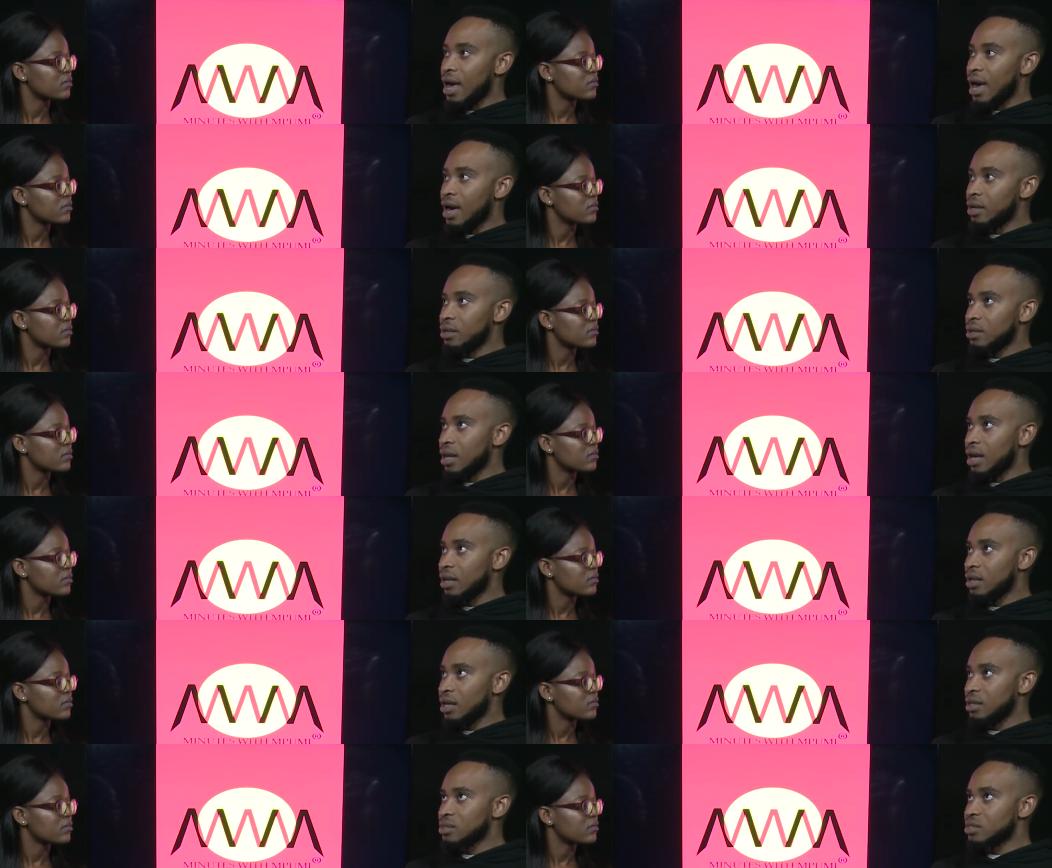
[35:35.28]
Speaker 1: and, and,
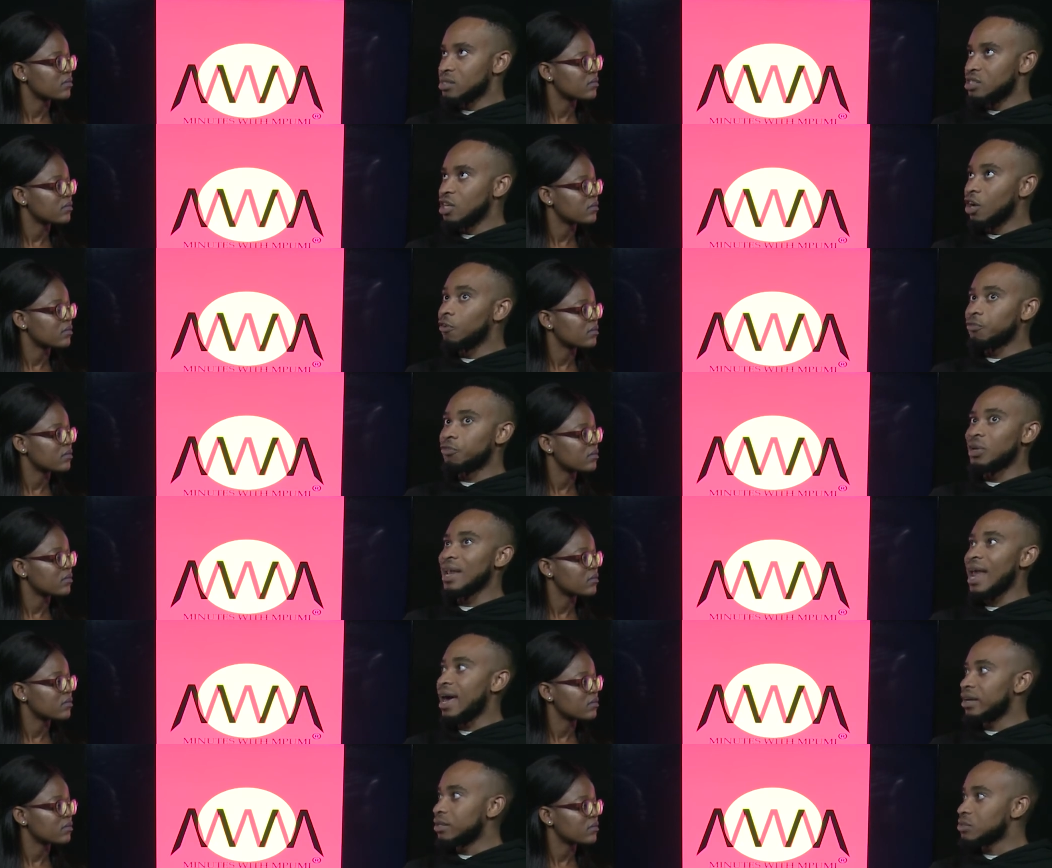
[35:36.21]
and
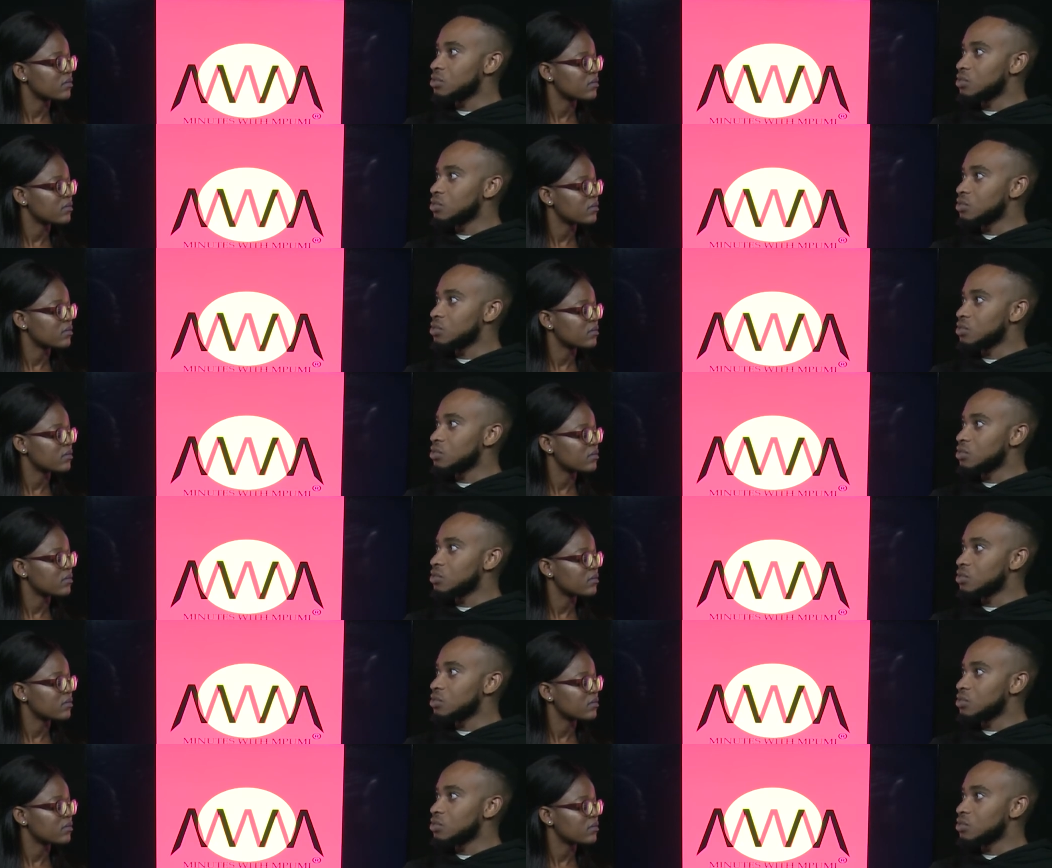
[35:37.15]
self-reliance.